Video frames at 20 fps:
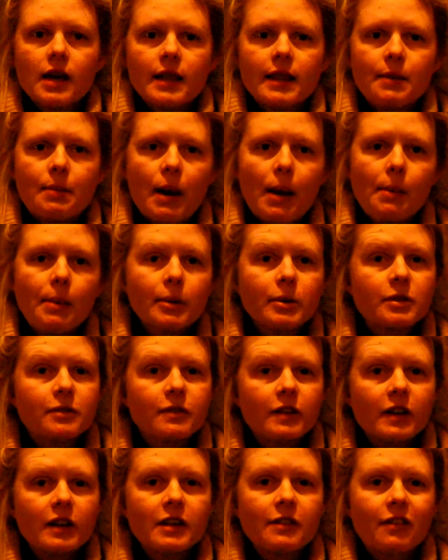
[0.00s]
The public was
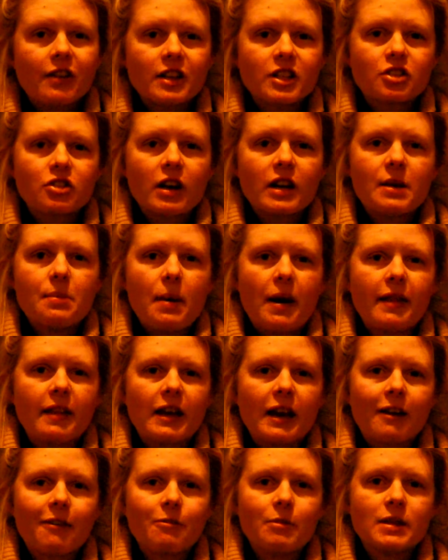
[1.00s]
very frustrated by the
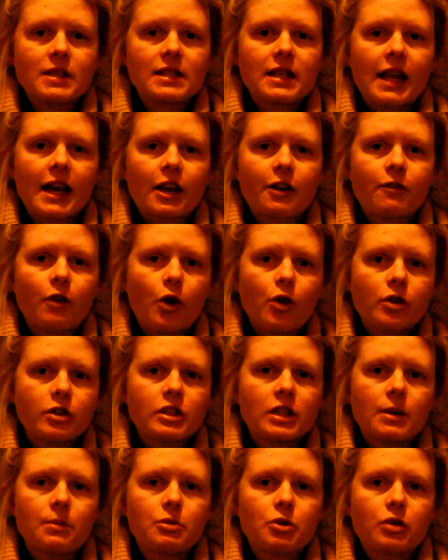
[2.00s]
government's lack of
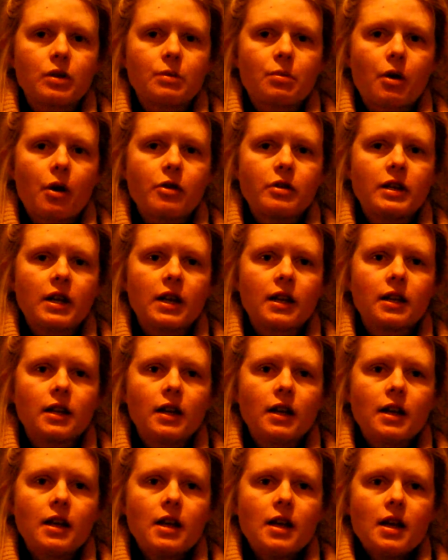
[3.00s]
ownership during the project,
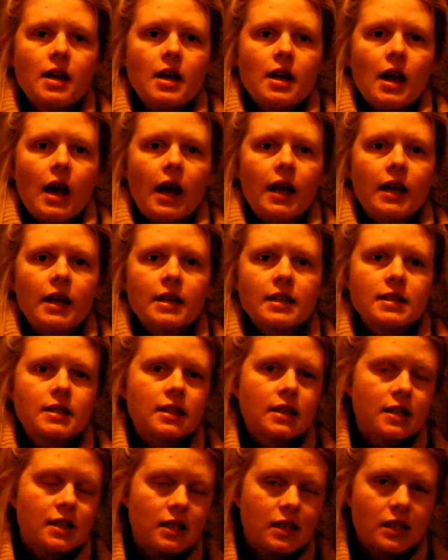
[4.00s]
and hence
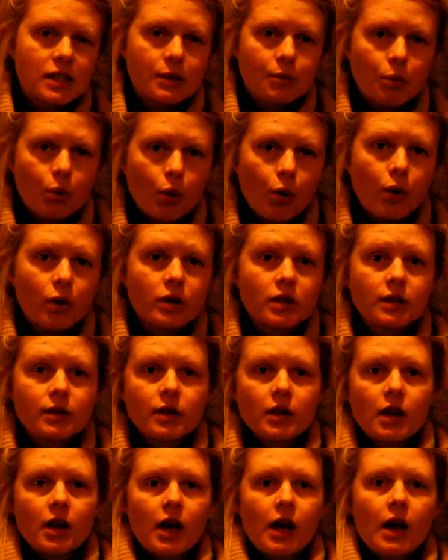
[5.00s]
didn't support
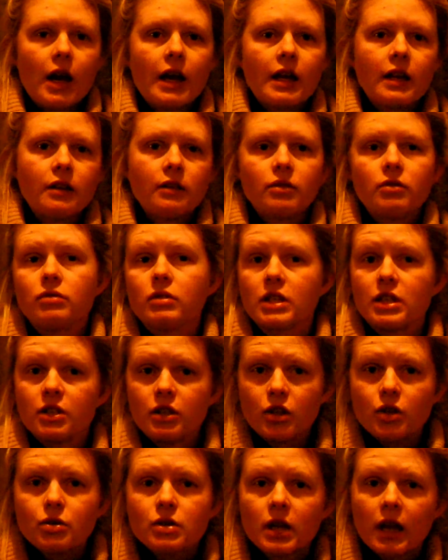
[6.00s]
and didn't
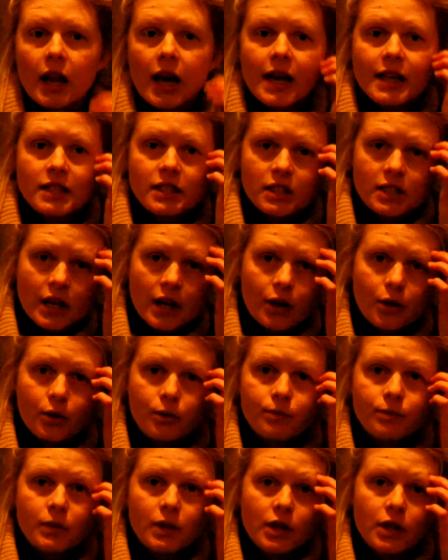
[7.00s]
utilise the tunnel,
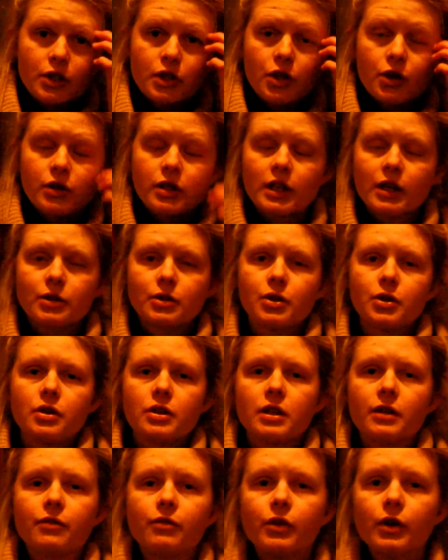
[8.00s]
choosing
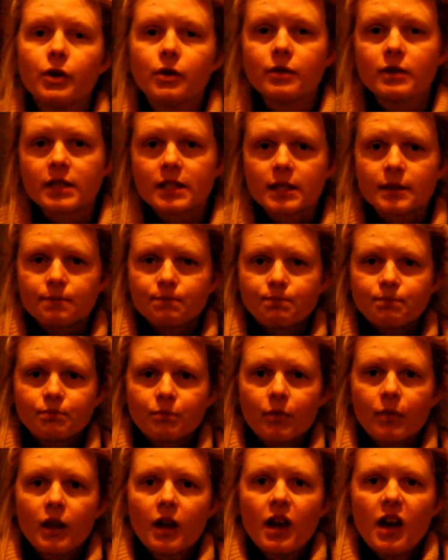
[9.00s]
alternative routes.
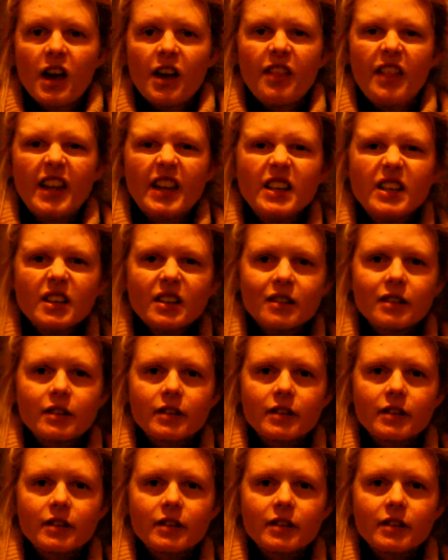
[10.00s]
The